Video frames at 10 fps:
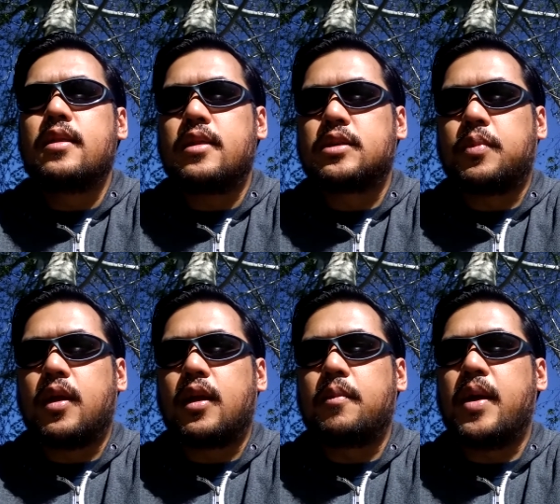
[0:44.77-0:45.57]
this
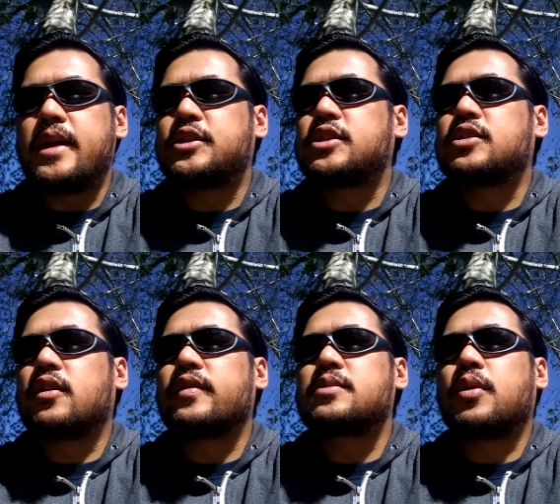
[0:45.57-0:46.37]
park might just
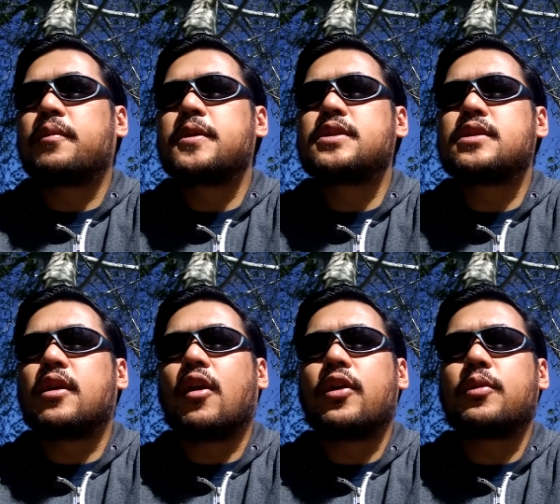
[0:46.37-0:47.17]
serve its purpose.
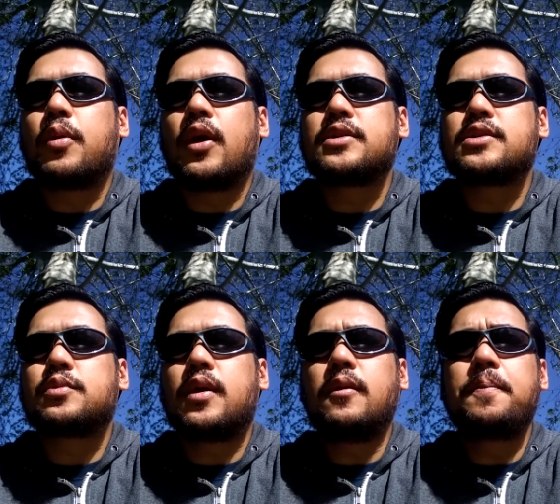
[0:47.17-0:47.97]
There are other parks as
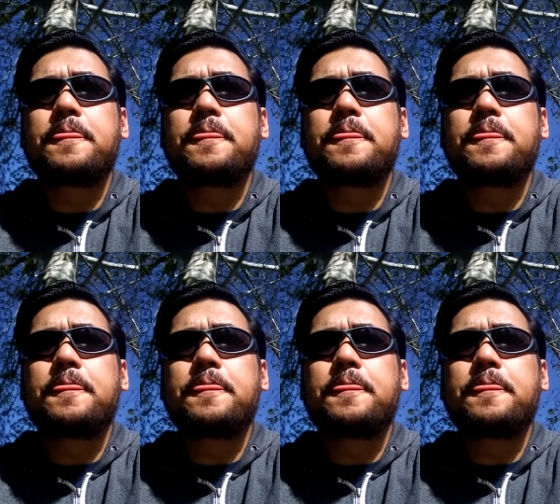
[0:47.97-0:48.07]
well,